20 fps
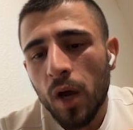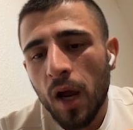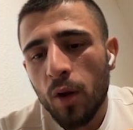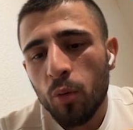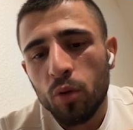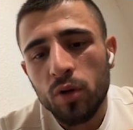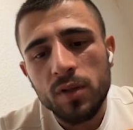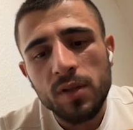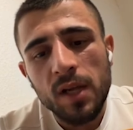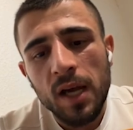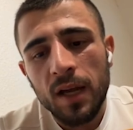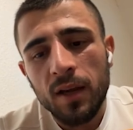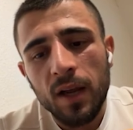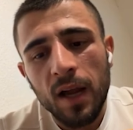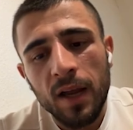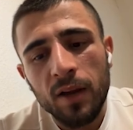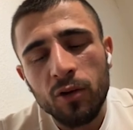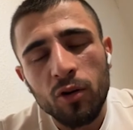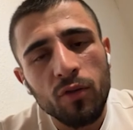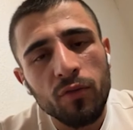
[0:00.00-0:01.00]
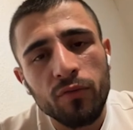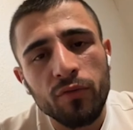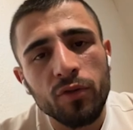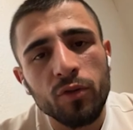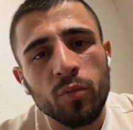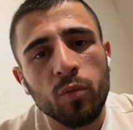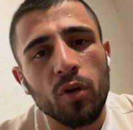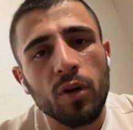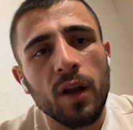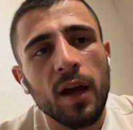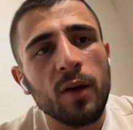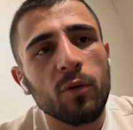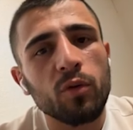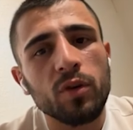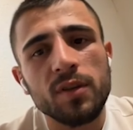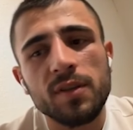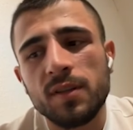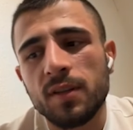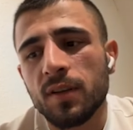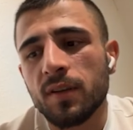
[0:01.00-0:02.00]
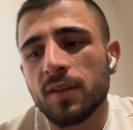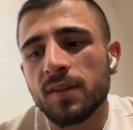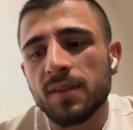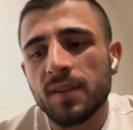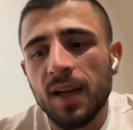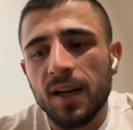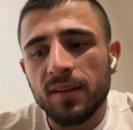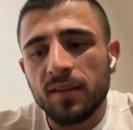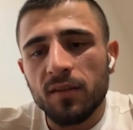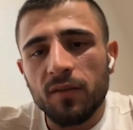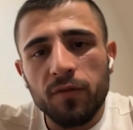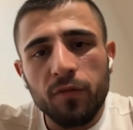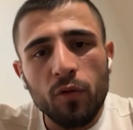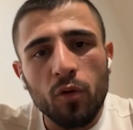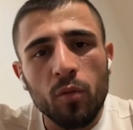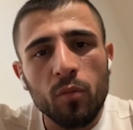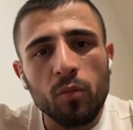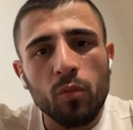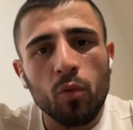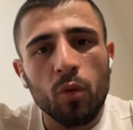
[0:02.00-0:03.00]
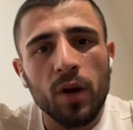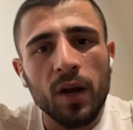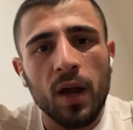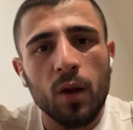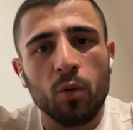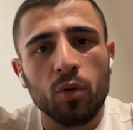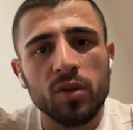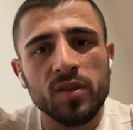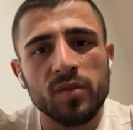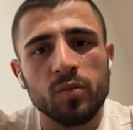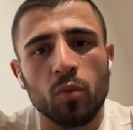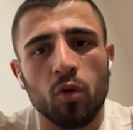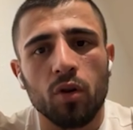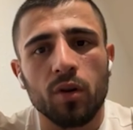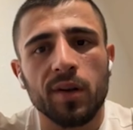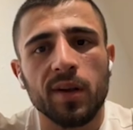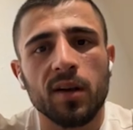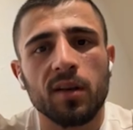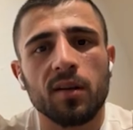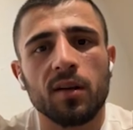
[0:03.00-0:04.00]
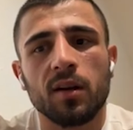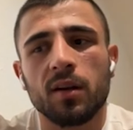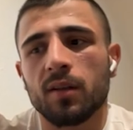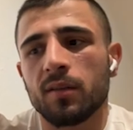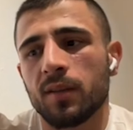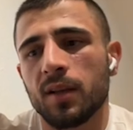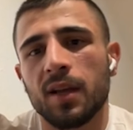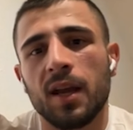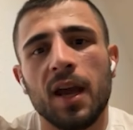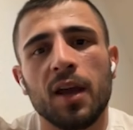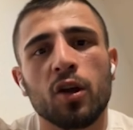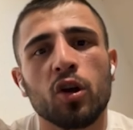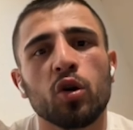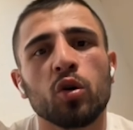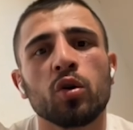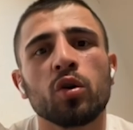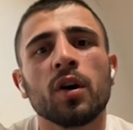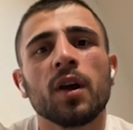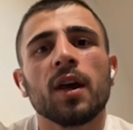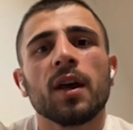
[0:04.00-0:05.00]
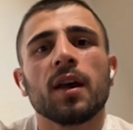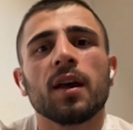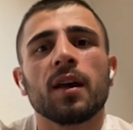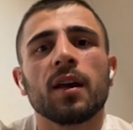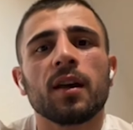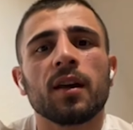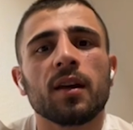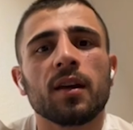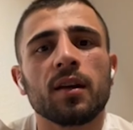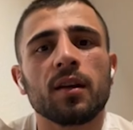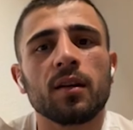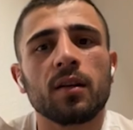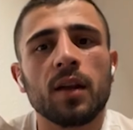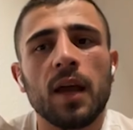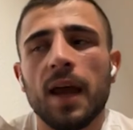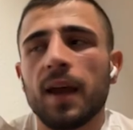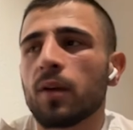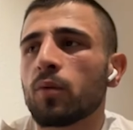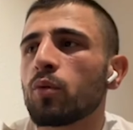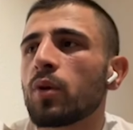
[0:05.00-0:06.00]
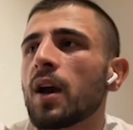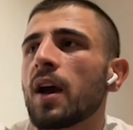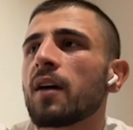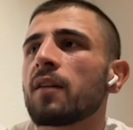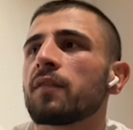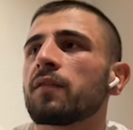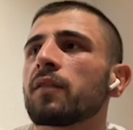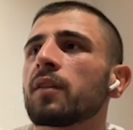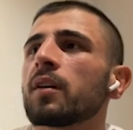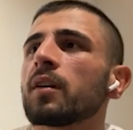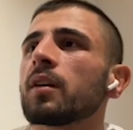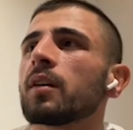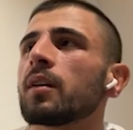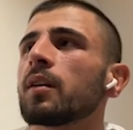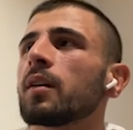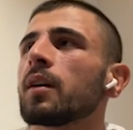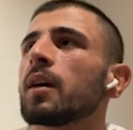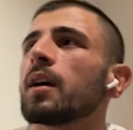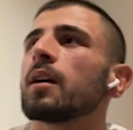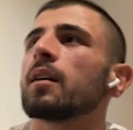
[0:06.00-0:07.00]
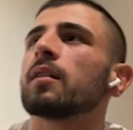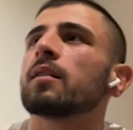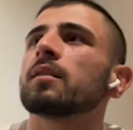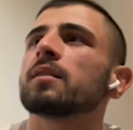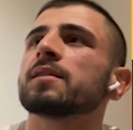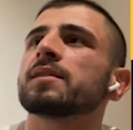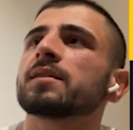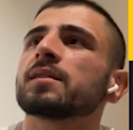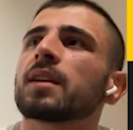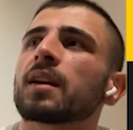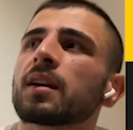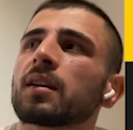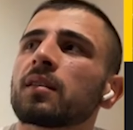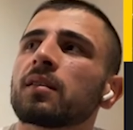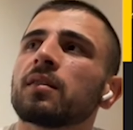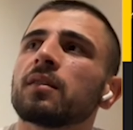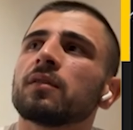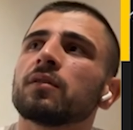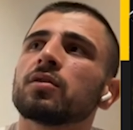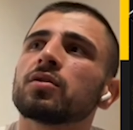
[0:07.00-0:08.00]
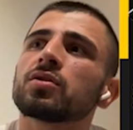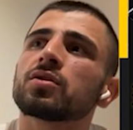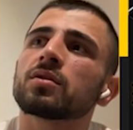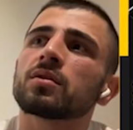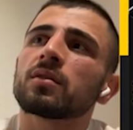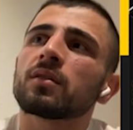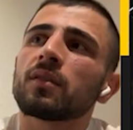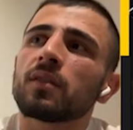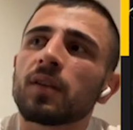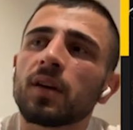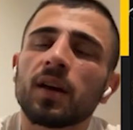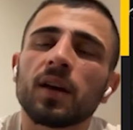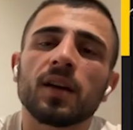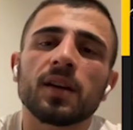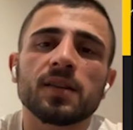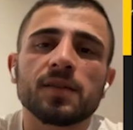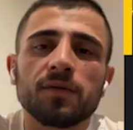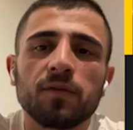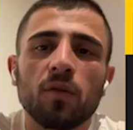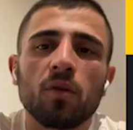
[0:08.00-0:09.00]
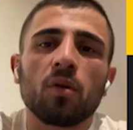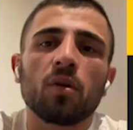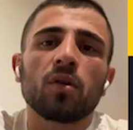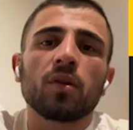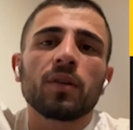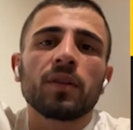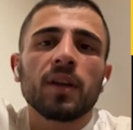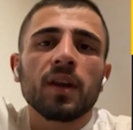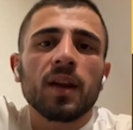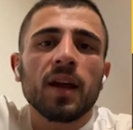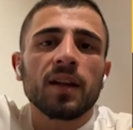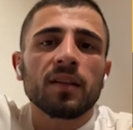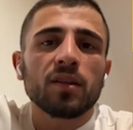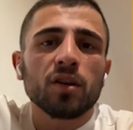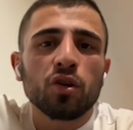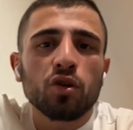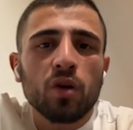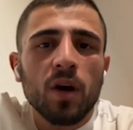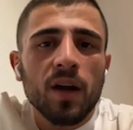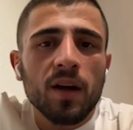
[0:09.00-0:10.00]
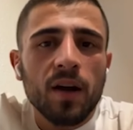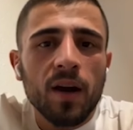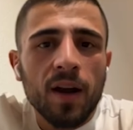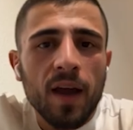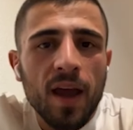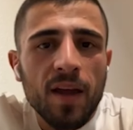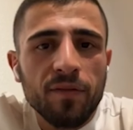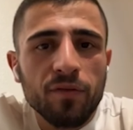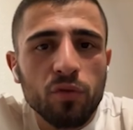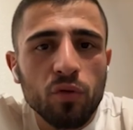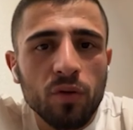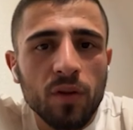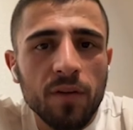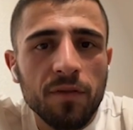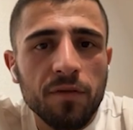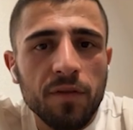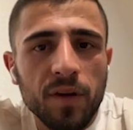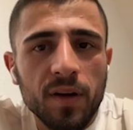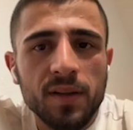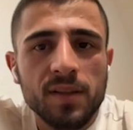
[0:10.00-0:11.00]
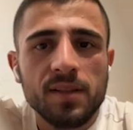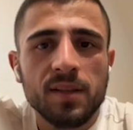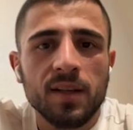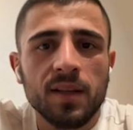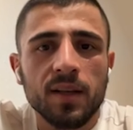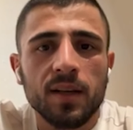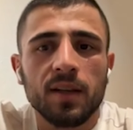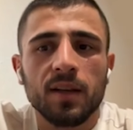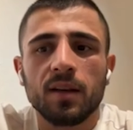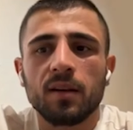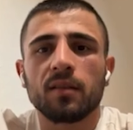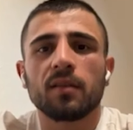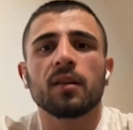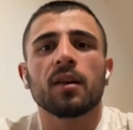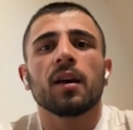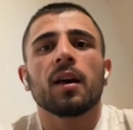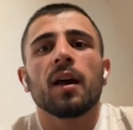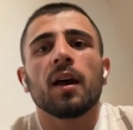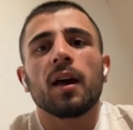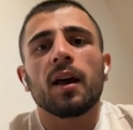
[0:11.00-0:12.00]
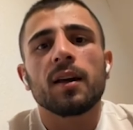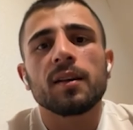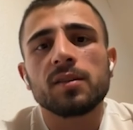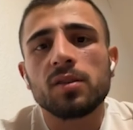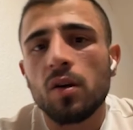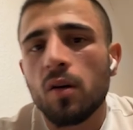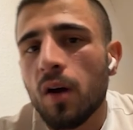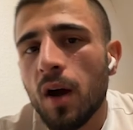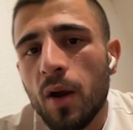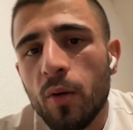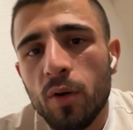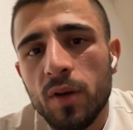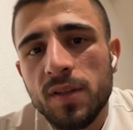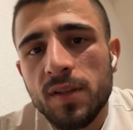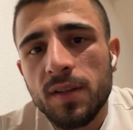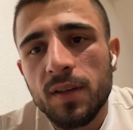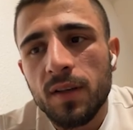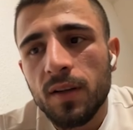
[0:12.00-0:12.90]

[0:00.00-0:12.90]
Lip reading: I love football. I was started from when I was small, yeah. And then I go like we have second division, third, fourth, then until you arrive to the first league, yeah. So I was